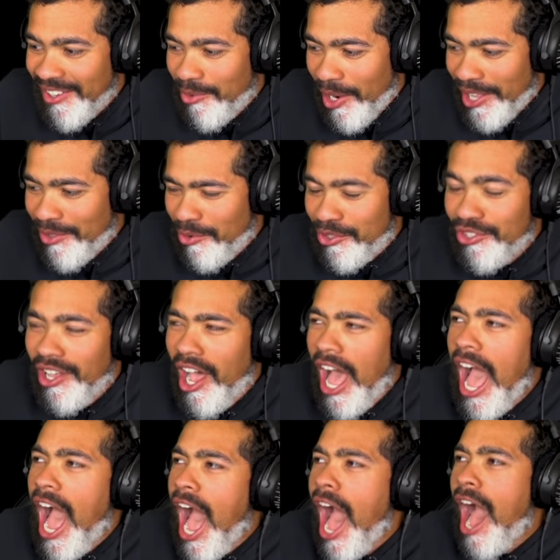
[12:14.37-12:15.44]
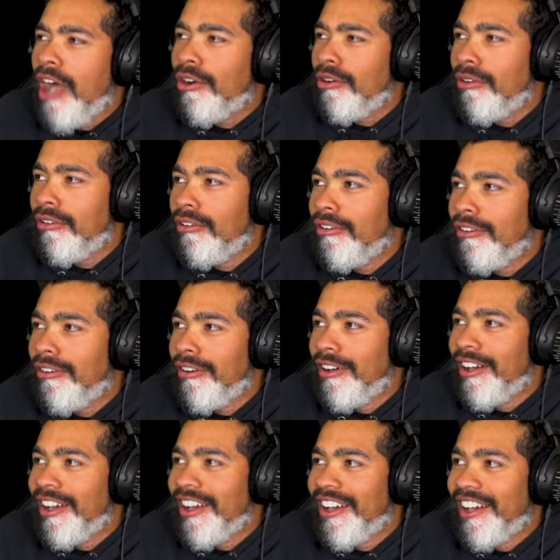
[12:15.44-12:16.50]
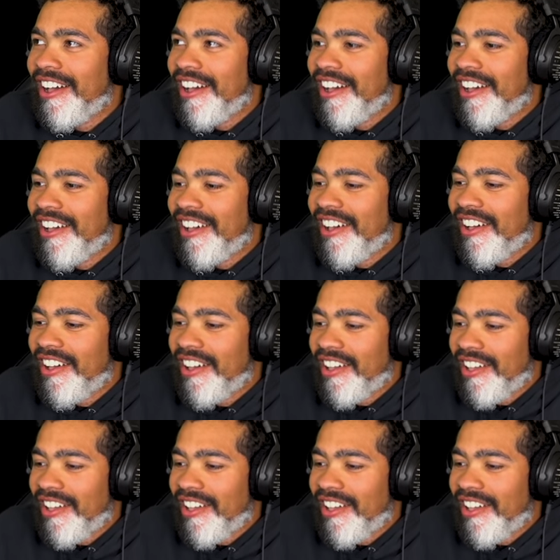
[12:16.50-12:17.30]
Wait, no, how? I just said on mine I got highest score.